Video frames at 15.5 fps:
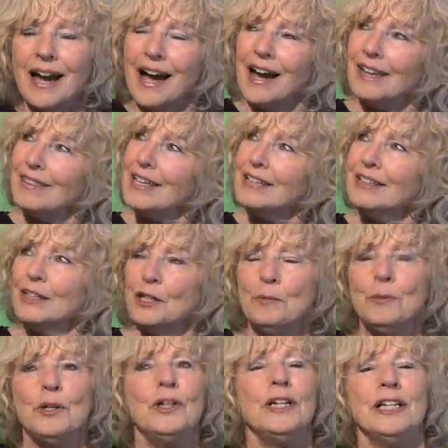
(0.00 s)
I think the
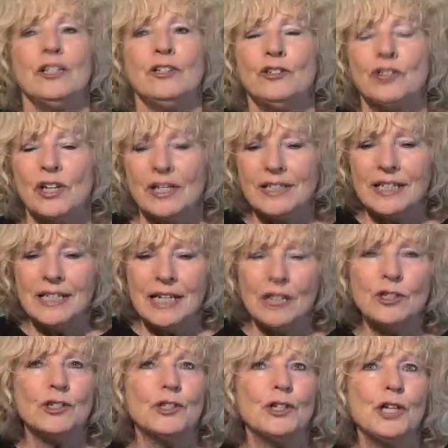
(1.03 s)
community just
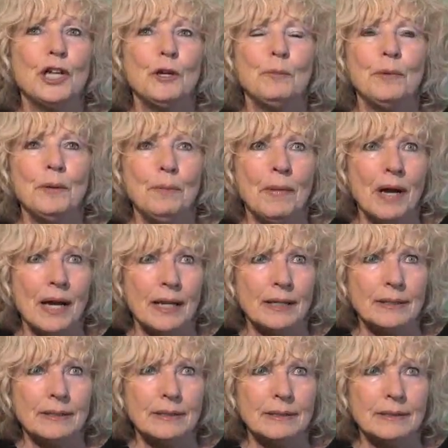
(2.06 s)
needs to keep in
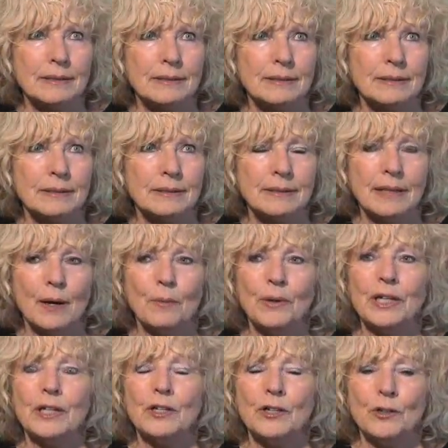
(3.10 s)
mind that
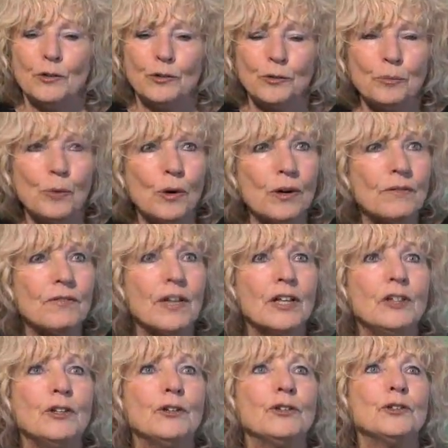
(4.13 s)
we can use more
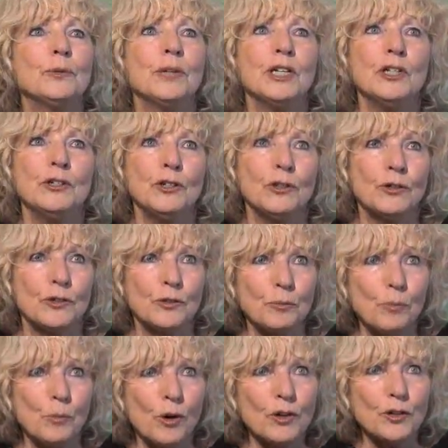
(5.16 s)
venues, we can
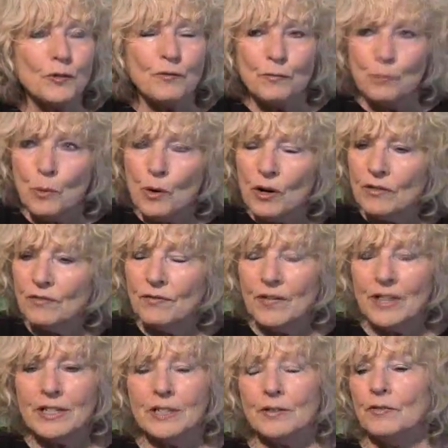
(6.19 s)
use more
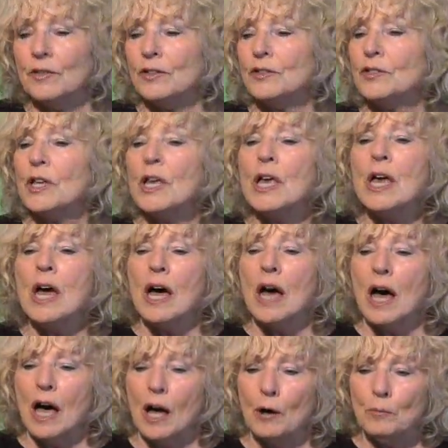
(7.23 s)
festivals,
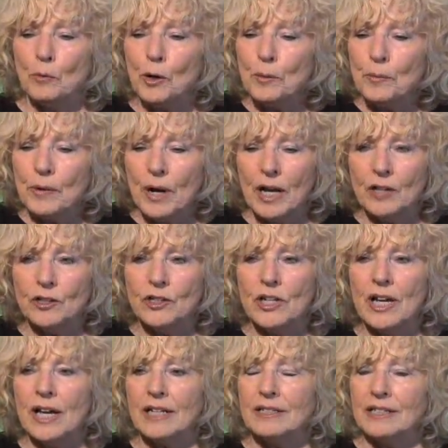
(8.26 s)
more
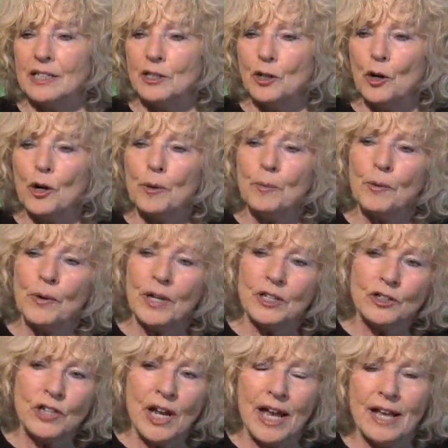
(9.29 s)
projects,
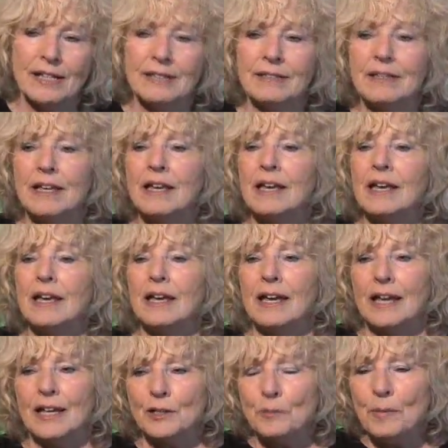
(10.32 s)
incorporate jazz
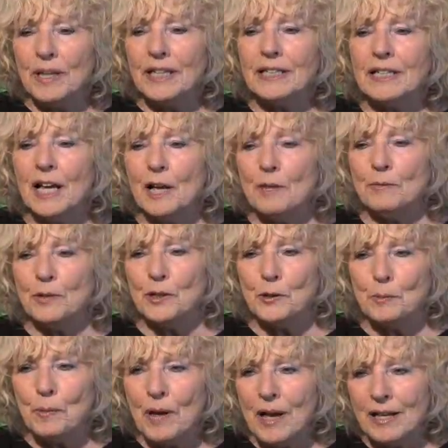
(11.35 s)
as many times
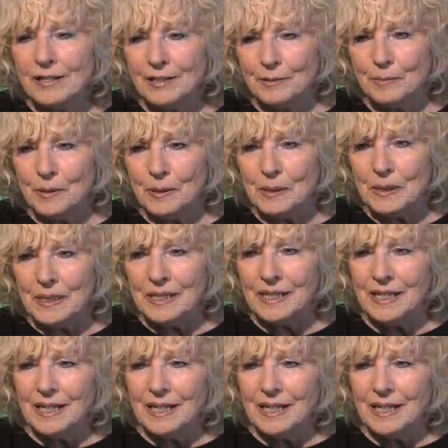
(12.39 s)
as possible.